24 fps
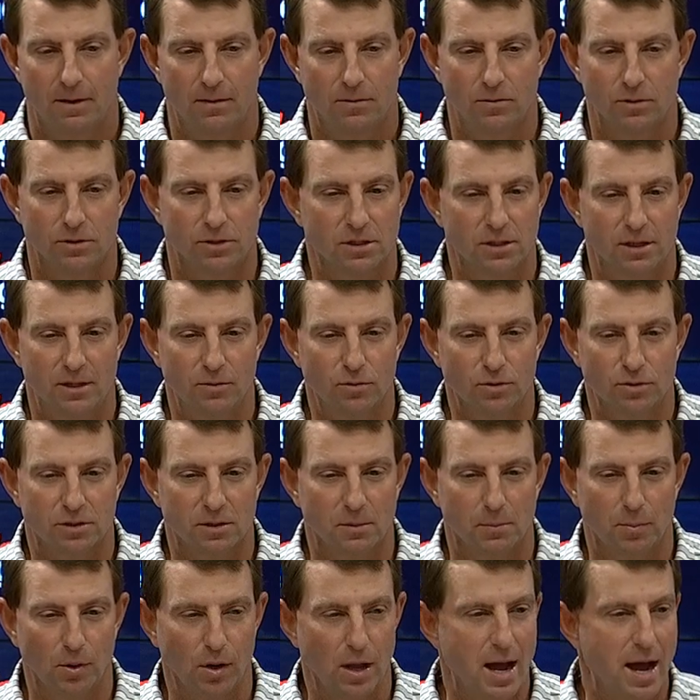was
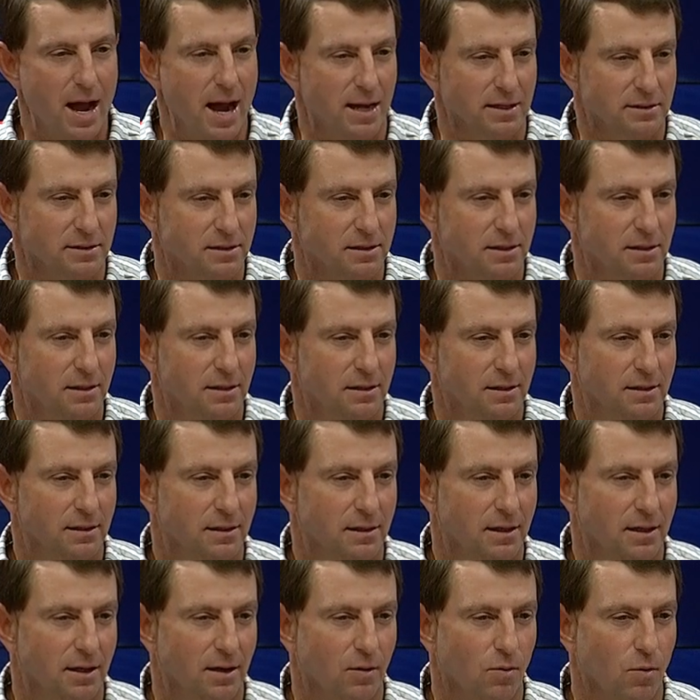a blast
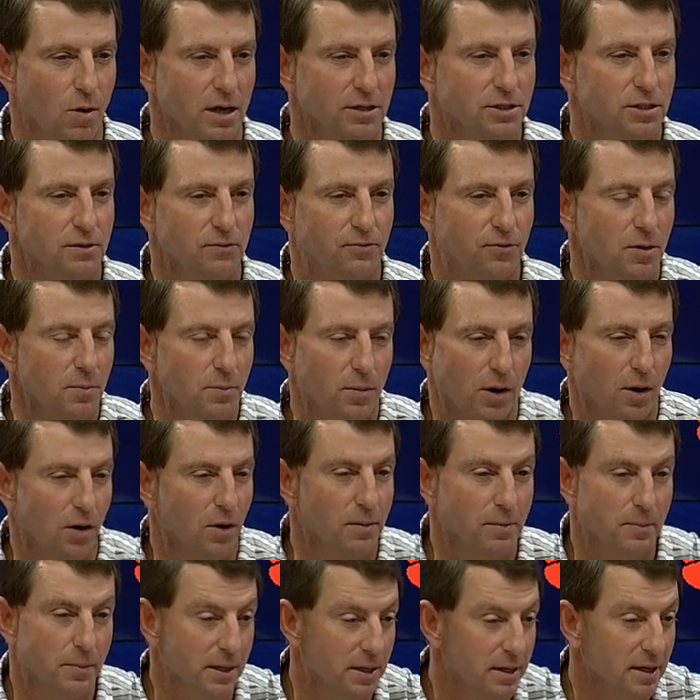watching
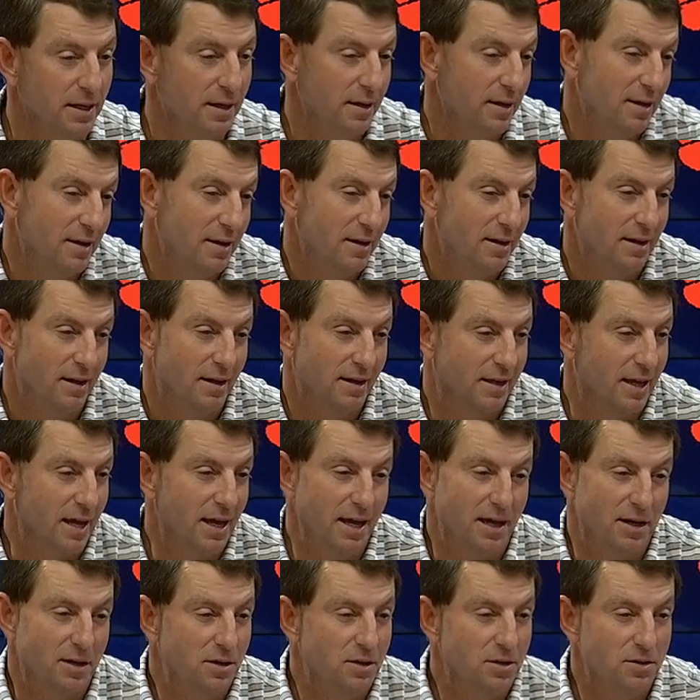football. But
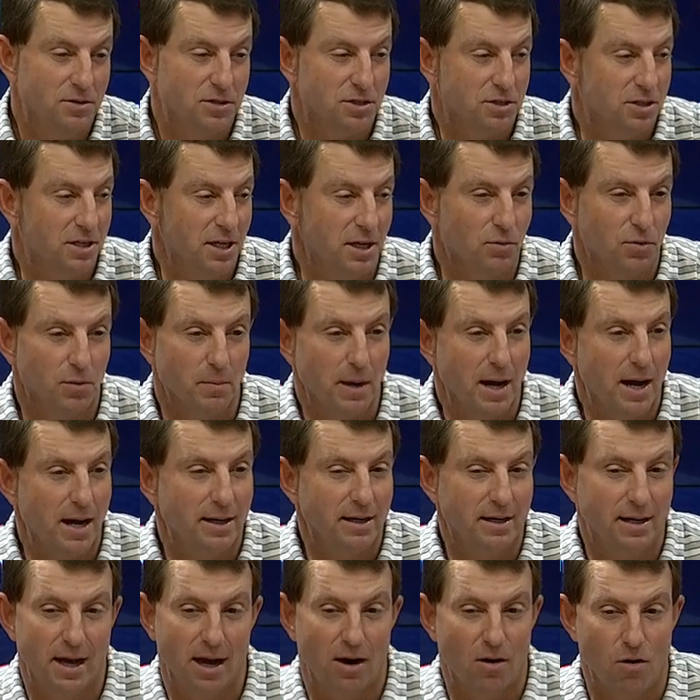again, you just get
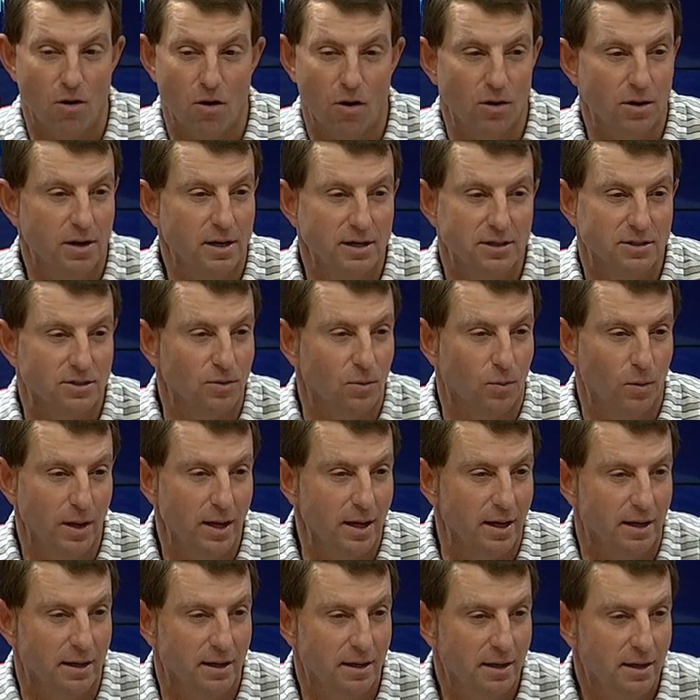reminded how hard it is to
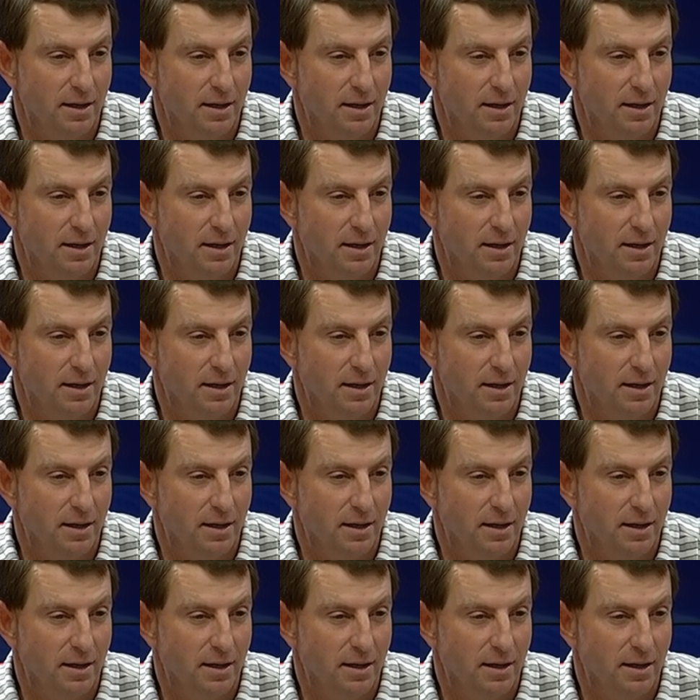win.